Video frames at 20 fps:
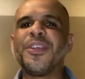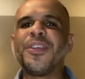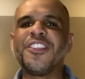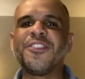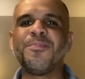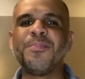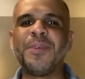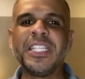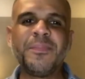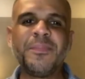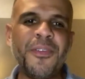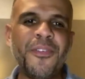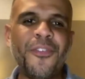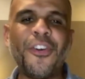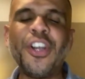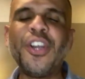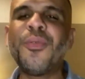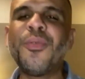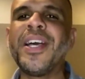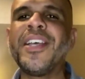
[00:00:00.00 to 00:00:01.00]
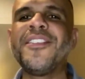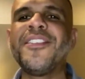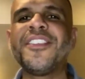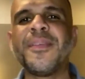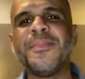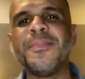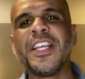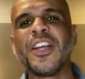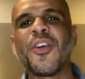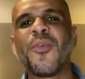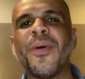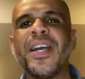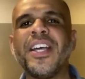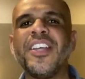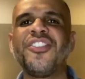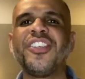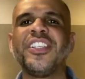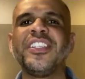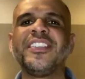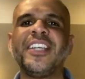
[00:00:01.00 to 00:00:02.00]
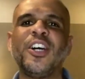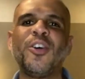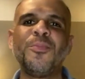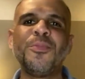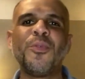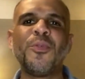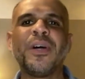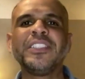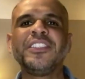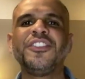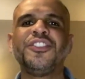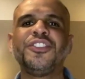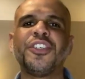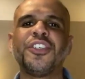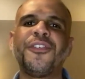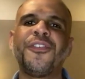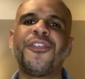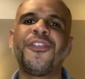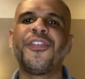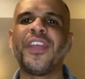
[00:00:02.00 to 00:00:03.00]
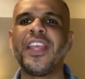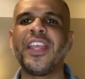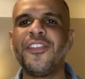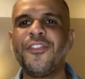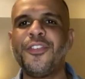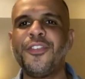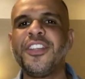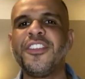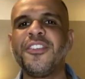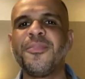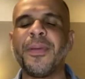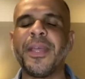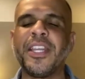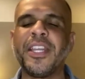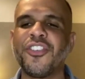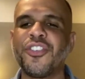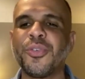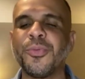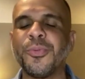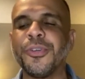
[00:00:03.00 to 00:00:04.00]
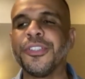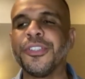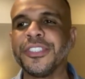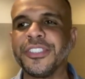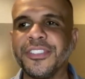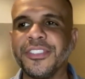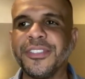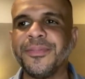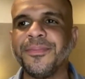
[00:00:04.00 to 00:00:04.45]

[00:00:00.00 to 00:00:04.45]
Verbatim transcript: Chris, but before you ask me the question, tell me what is your favorite Spanish word?